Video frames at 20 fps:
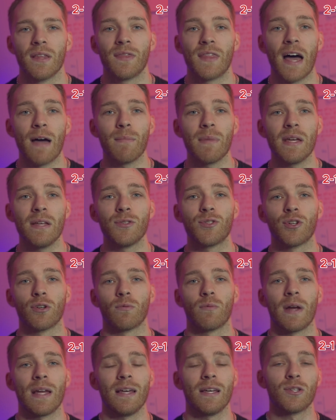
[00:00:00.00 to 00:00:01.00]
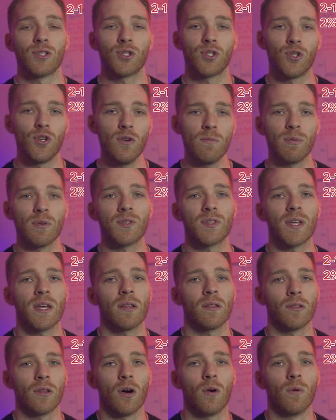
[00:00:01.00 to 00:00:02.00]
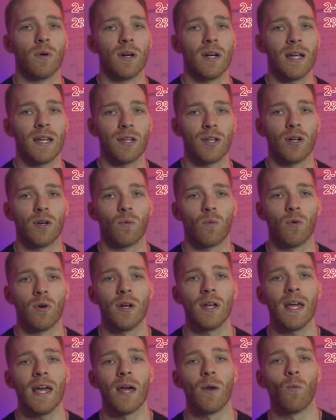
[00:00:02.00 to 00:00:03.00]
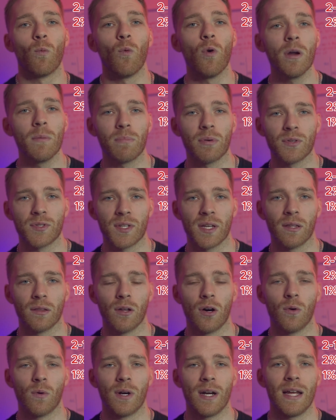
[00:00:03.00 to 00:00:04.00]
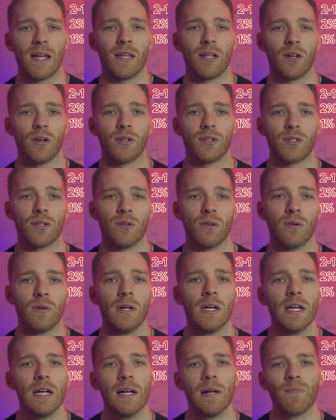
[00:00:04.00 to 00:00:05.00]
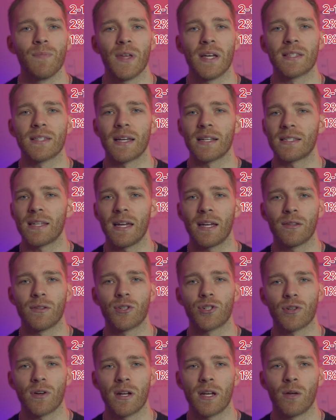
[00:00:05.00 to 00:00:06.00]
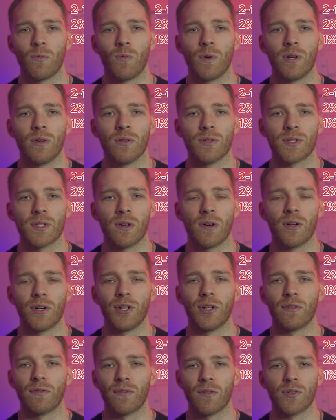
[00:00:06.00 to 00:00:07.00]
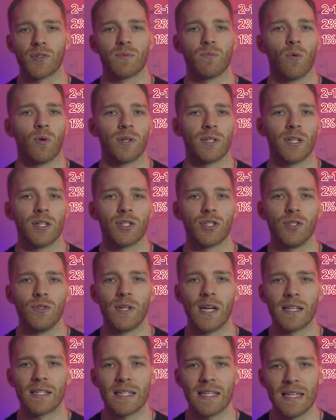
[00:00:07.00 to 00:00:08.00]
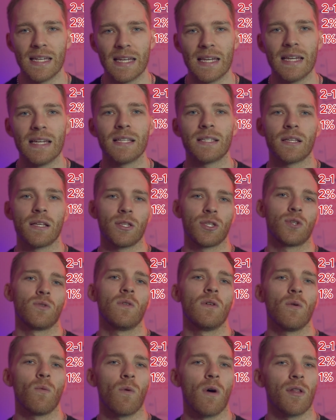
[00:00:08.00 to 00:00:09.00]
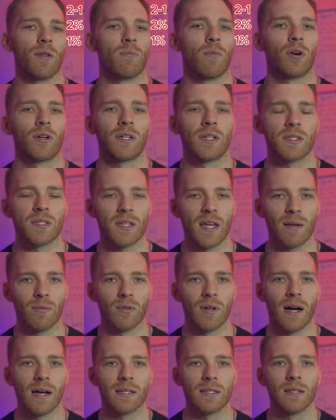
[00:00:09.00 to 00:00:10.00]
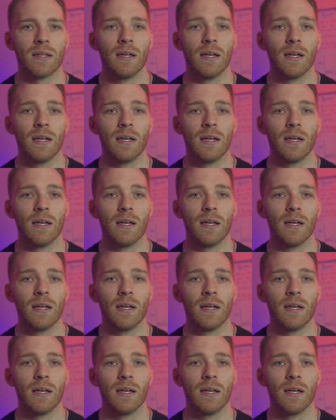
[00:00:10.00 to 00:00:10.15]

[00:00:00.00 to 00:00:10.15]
That means your rate is 2% lower in year 1 and 1% lower in year 2. It's like taking the training wheels on your first mortgage. You get to ease into it while the market stabilizes.